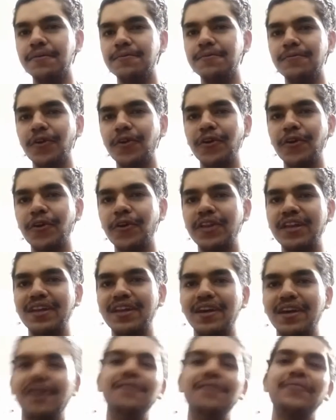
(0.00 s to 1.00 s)
what do you think?
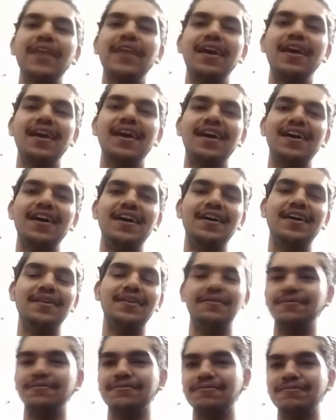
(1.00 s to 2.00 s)
Uh,
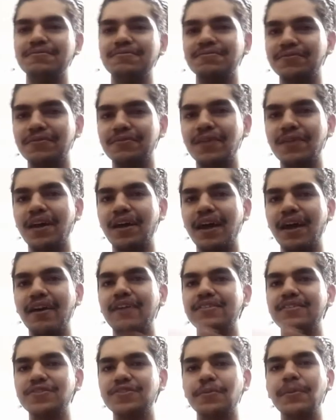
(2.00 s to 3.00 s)

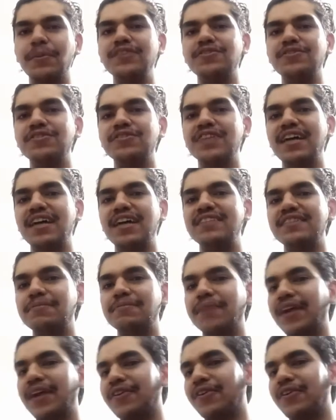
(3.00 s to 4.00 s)
open source has
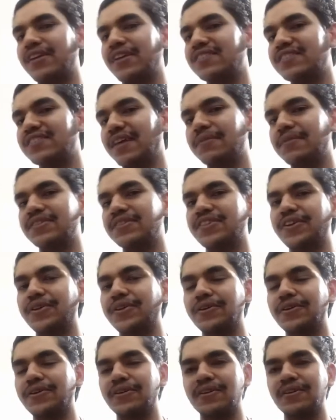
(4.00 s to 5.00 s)
impact on its
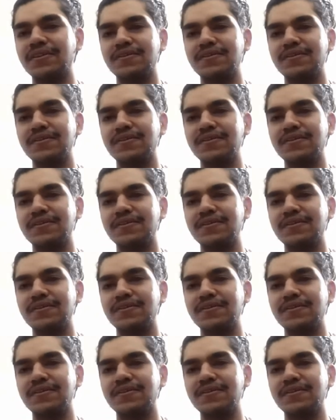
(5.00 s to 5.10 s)
cybersecurity?